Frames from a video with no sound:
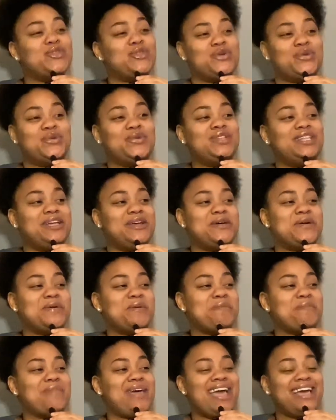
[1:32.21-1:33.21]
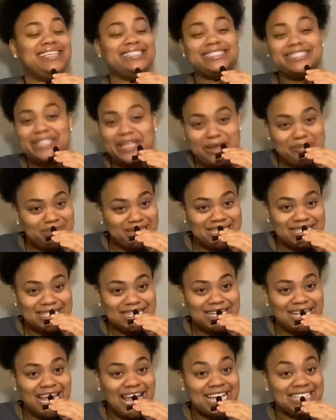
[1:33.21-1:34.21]
through them as
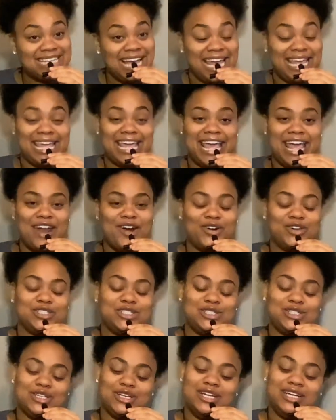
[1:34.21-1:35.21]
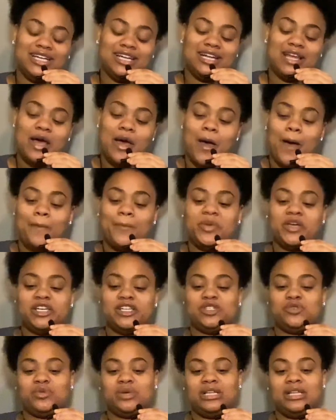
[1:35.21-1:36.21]
seamlessly as I can or should. But
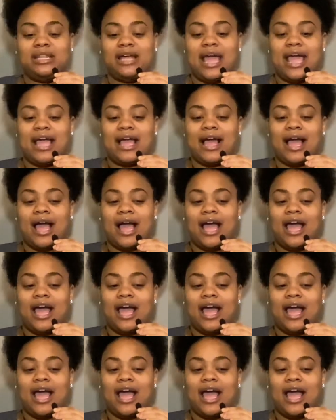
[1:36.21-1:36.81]
it's really like,